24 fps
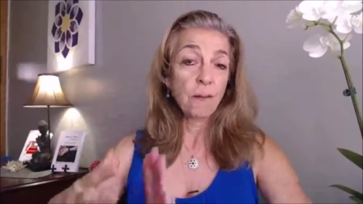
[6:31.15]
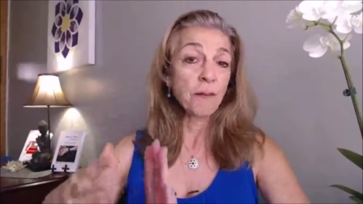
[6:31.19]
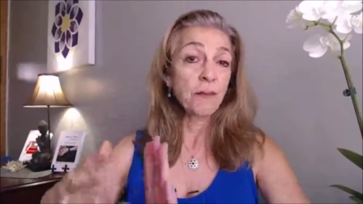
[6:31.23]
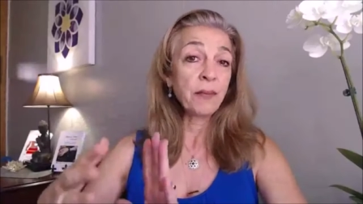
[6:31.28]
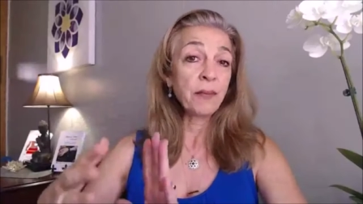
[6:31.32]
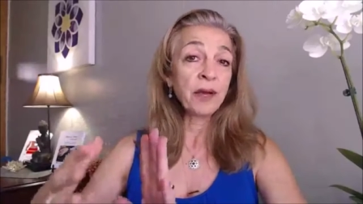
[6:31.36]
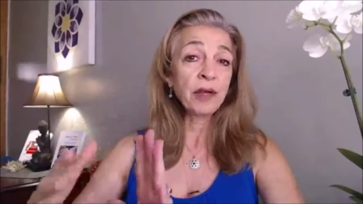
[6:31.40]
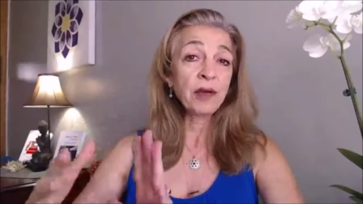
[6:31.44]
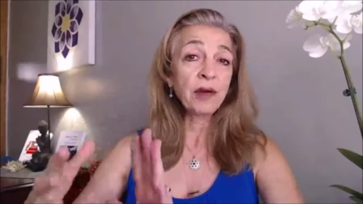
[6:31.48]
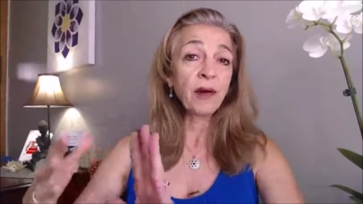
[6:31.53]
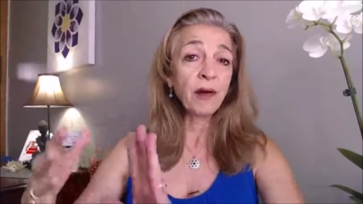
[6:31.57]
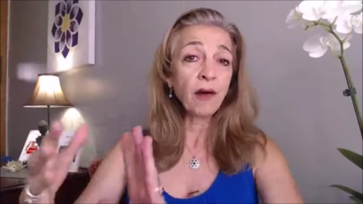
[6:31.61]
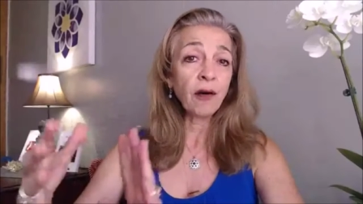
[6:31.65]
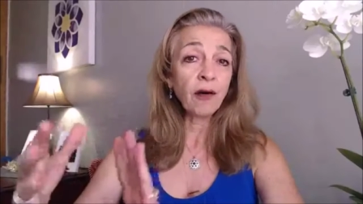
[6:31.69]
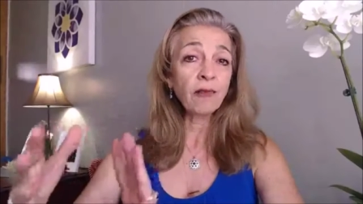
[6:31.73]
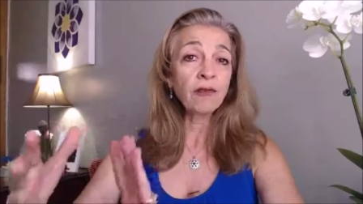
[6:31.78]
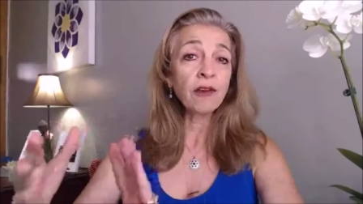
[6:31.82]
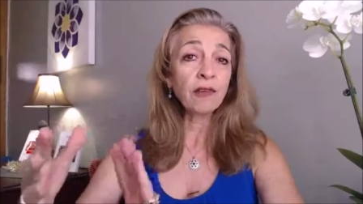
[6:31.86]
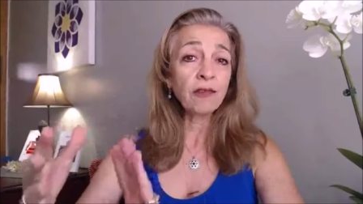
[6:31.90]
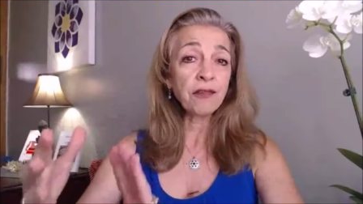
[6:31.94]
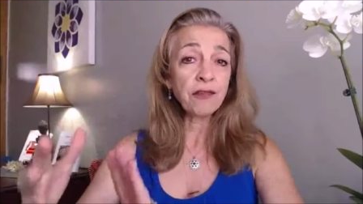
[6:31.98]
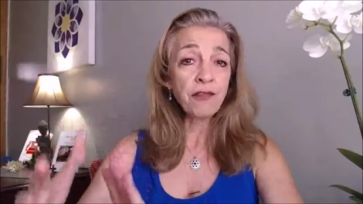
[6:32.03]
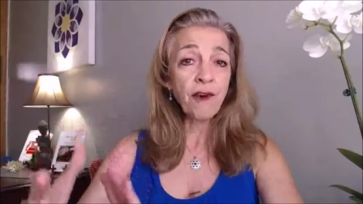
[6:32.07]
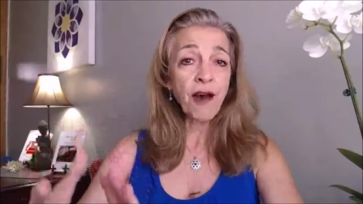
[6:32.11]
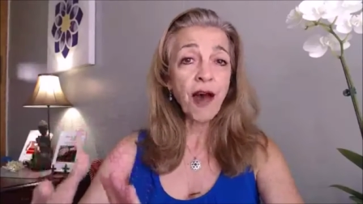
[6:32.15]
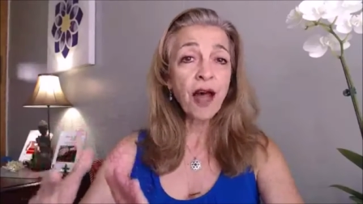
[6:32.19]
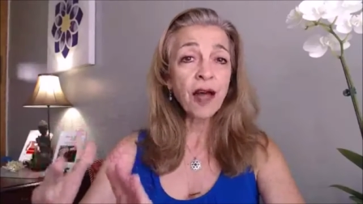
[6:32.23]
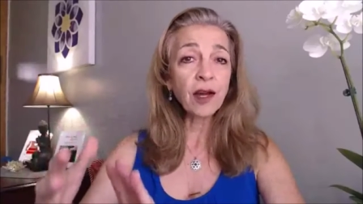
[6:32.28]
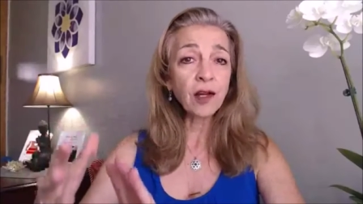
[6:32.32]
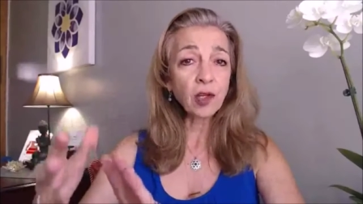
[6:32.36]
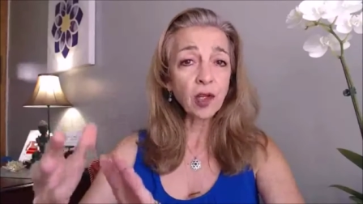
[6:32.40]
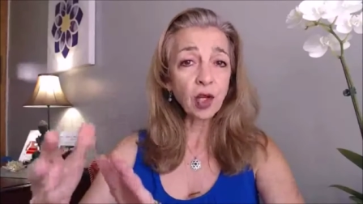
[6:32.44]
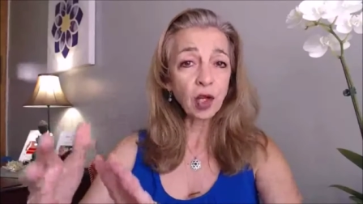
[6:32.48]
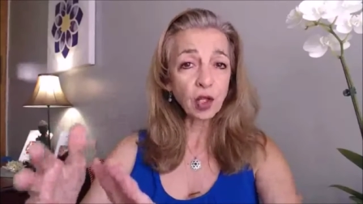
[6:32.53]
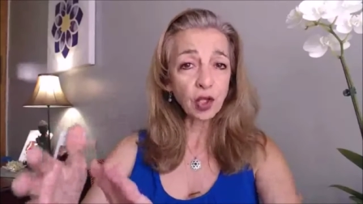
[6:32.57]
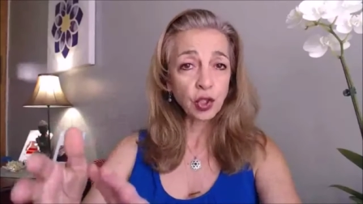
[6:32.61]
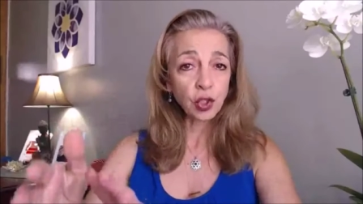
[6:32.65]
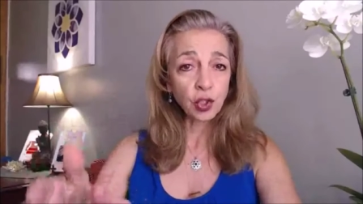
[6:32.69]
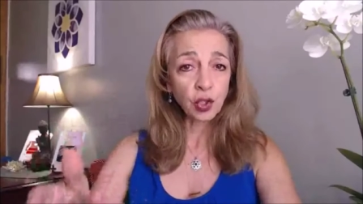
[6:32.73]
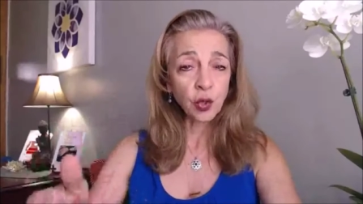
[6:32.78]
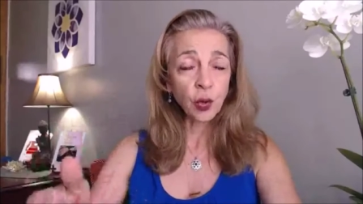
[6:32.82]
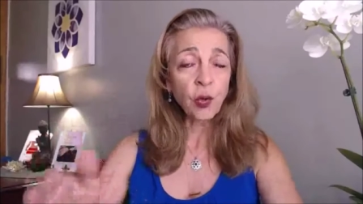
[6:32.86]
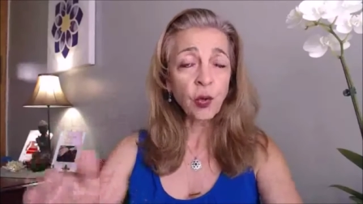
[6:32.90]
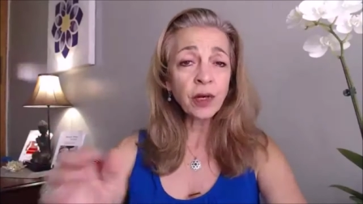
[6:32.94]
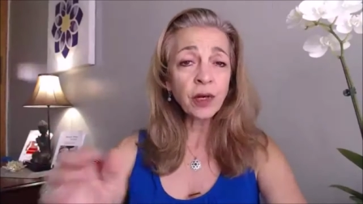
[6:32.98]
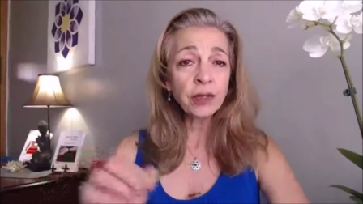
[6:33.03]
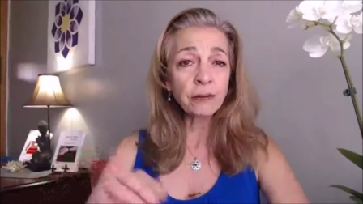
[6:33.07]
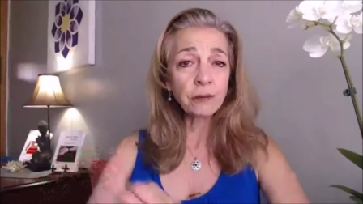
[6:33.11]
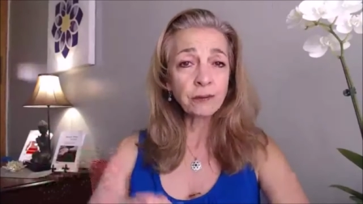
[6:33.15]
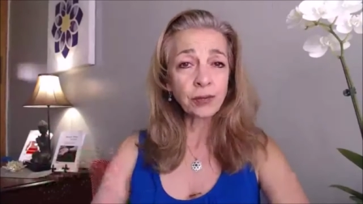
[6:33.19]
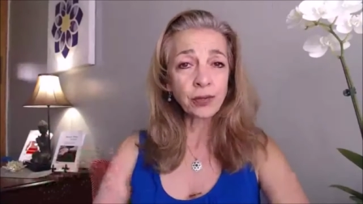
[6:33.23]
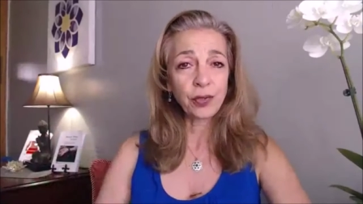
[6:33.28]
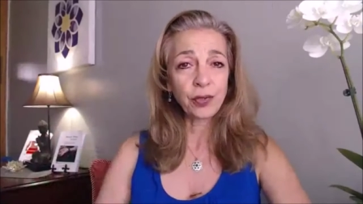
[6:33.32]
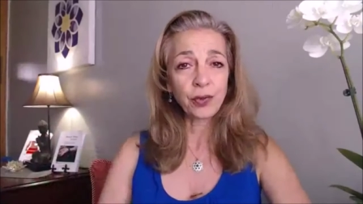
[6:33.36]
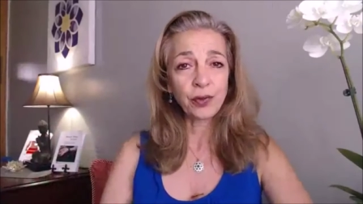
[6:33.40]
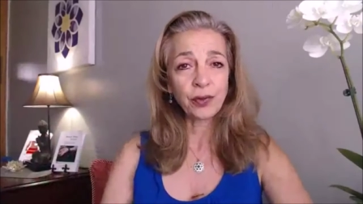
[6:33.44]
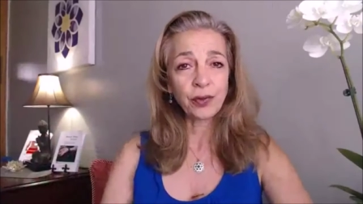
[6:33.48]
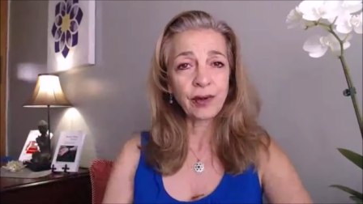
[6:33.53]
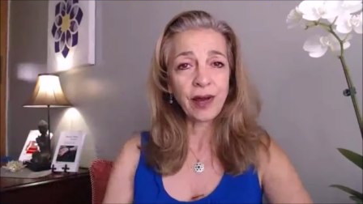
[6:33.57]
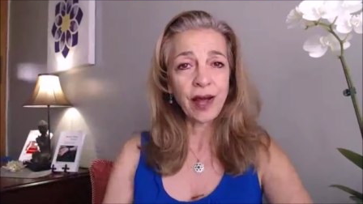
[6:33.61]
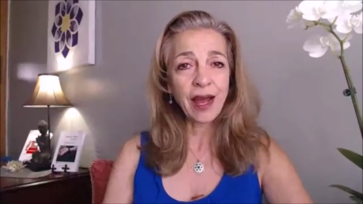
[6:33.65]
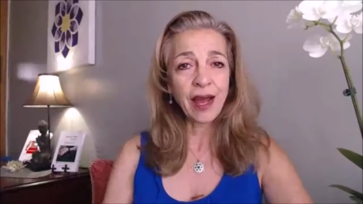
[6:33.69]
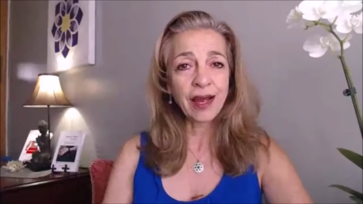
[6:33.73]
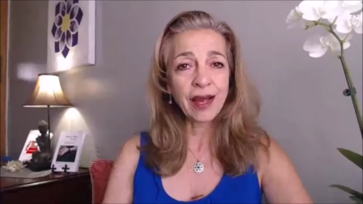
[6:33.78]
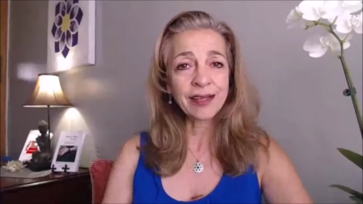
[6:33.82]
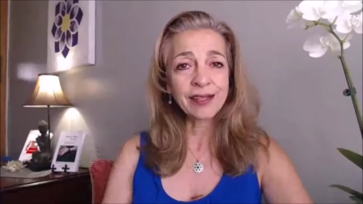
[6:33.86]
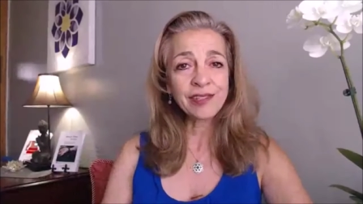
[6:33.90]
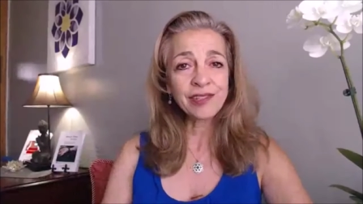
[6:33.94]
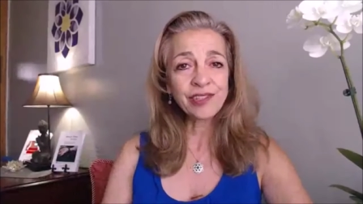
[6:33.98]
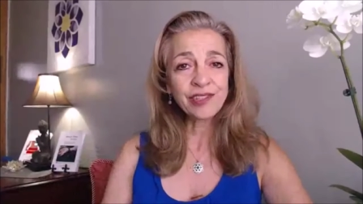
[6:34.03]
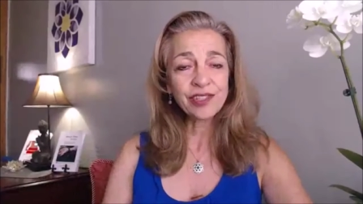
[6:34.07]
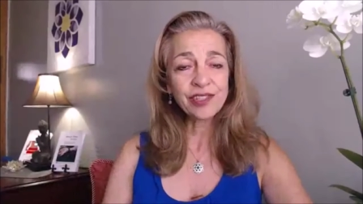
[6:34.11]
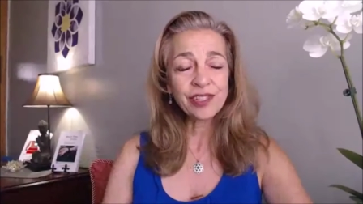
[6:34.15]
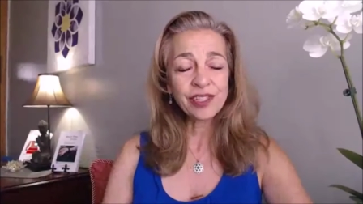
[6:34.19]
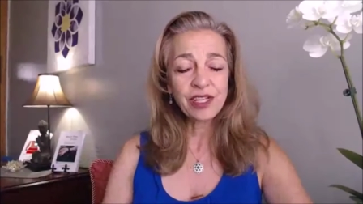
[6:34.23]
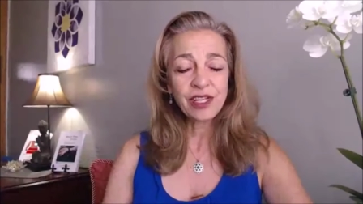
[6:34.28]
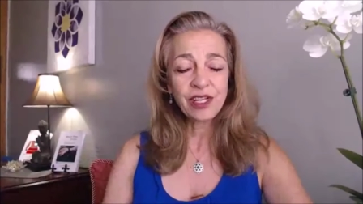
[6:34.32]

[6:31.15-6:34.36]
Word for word: big of a file your computer has.